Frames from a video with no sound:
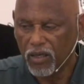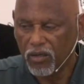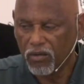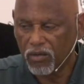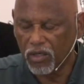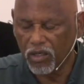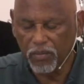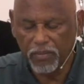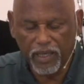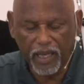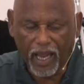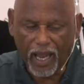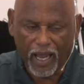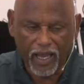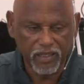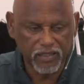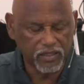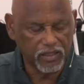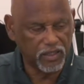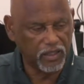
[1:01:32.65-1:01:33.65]
We're going to be
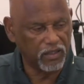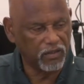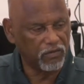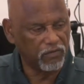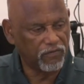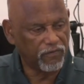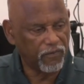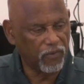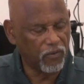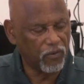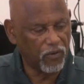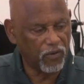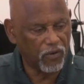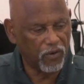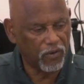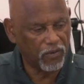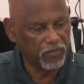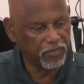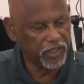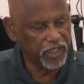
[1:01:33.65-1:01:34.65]
asking
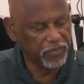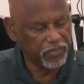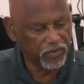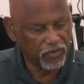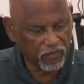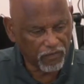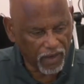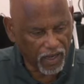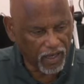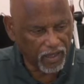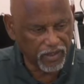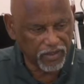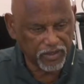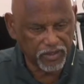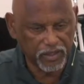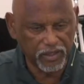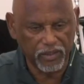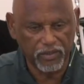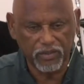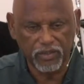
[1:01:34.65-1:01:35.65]
for people to
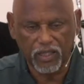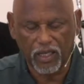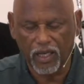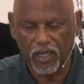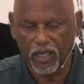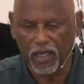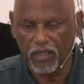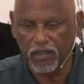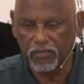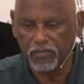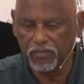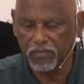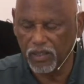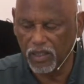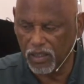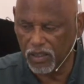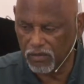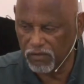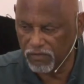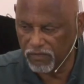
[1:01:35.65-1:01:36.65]
volunteer time,
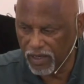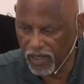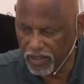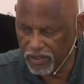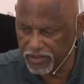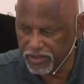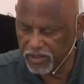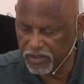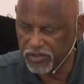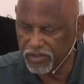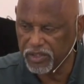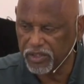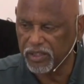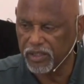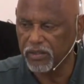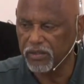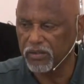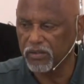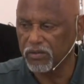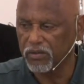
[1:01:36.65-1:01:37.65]
uh, volunteer
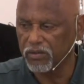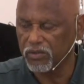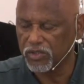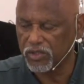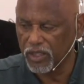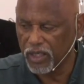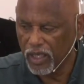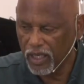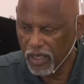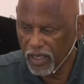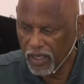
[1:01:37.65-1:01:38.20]
skills,